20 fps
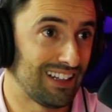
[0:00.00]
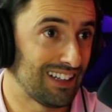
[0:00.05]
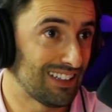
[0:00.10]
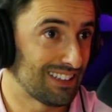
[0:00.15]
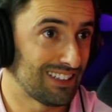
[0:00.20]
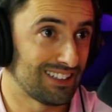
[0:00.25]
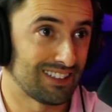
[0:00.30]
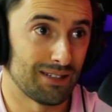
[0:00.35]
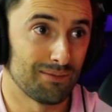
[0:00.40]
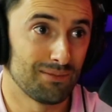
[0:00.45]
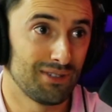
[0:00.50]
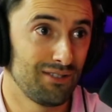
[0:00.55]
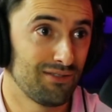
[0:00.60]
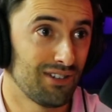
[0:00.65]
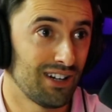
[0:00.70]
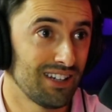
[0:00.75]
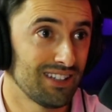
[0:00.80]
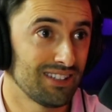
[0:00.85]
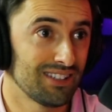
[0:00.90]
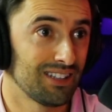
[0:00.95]
same
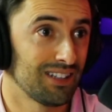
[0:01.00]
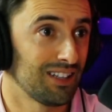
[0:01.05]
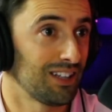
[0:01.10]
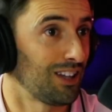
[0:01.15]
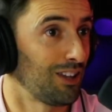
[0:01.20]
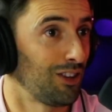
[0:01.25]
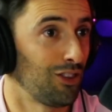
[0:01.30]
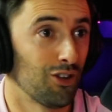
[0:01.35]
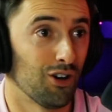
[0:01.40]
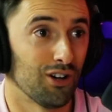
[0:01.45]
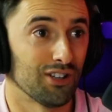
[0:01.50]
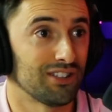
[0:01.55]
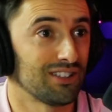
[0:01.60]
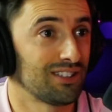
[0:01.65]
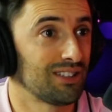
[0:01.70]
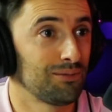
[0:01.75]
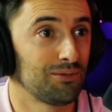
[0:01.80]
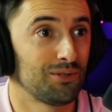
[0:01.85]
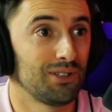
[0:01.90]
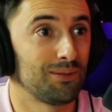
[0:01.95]
device, not the
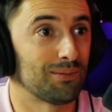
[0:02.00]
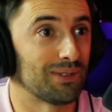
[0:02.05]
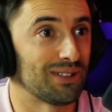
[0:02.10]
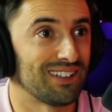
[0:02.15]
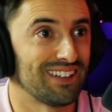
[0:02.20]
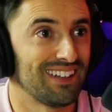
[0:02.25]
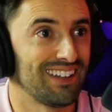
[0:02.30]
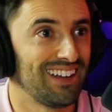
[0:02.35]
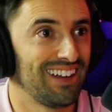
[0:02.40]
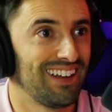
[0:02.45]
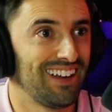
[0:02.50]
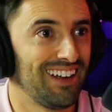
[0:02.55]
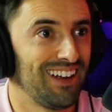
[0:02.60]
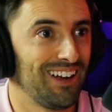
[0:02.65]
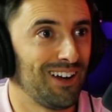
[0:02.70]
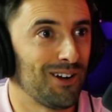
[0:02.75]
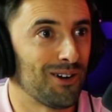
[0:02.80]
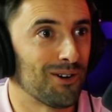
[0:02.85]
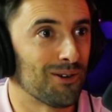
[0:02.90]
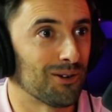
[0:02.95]
same treatment.
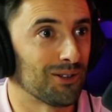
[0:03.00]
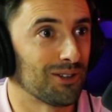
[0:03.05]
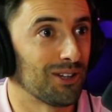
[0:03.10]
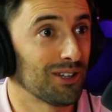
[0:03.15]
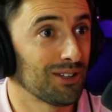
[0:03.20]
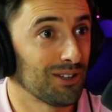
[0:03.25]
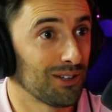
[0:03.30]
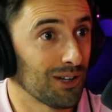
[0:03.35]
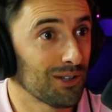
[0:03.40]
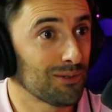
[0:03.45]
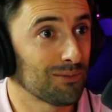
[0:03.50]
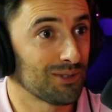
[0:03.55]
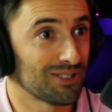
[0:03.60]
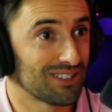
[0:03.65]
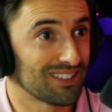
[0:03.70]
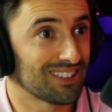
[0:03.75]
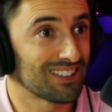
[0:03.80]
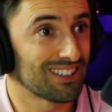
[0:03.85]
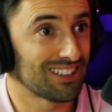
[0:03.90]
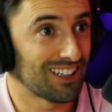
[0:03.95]
That
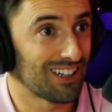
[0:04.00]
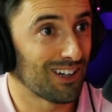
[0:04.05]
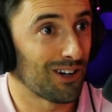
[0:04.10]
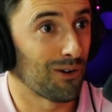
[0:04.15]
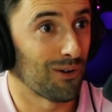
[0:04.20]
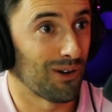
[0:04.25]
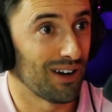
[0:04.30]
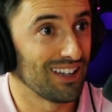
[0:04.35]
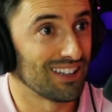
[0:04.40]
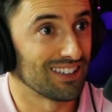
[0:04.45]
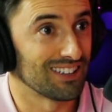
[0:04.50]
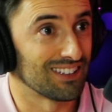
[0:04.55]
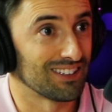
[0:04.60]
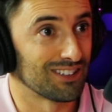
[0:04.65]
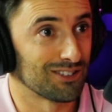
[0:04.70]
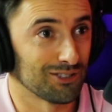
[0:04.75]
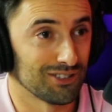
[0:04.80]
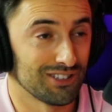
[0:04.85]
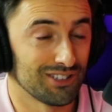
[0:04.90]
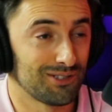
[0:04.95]
was crazy.
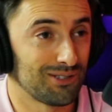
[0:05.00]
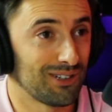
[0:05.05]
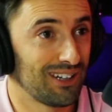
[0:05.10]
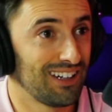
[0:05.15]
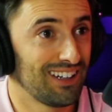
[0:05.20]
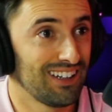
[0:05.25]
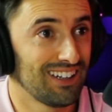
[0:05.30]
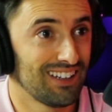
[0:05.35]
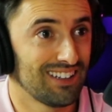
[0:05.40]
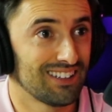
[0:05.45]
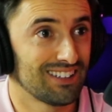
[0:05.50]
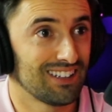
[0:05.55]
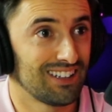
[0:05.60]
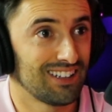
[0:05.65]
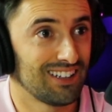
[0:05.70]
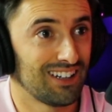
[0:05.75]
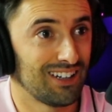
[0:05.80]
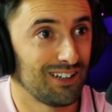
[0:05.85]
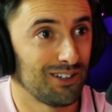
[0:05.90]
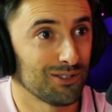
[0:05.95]
So the training is
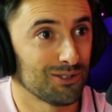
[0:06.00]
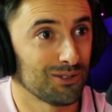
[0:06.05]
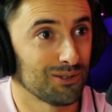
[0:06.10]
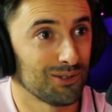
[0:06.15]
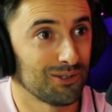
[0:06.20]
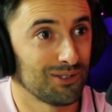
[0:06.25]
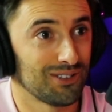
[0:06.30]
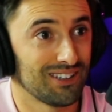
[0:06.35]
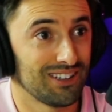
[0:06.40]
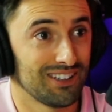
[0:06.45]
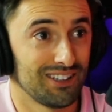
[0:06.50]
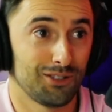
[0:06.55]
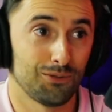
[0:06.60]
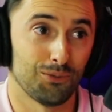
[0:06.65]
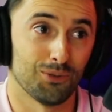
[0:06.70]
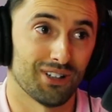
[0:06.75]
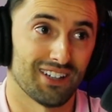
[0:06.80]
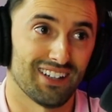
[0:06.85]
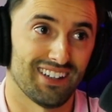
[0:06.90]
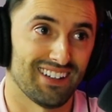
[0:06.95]
also it's
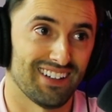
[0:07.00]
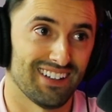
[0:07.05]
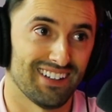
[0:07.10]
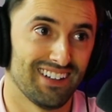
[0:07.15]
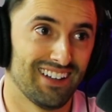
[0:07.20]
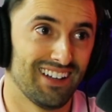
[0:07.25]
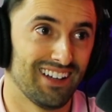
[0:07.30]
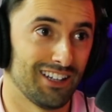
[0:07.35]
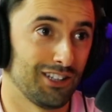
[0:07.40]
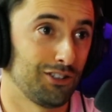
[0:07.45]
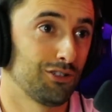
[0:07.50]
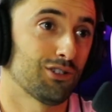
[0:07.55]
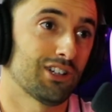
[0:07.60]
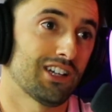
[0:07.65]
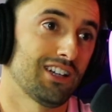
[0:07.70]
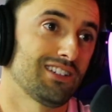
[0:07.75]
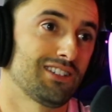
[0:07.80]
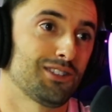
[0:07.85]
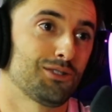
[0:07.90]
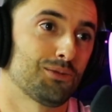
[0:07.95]
working. In your
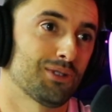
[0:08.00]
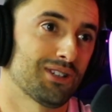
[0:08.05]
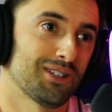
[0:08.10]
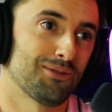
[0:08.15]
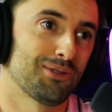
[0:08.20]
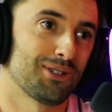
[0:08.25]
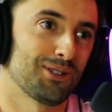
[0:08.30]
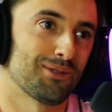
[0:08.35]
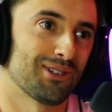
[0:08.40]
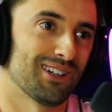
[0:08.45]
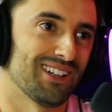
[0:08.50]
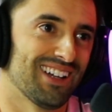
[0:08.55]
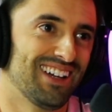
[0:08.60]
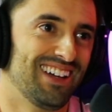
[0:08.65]
case, it's working really well.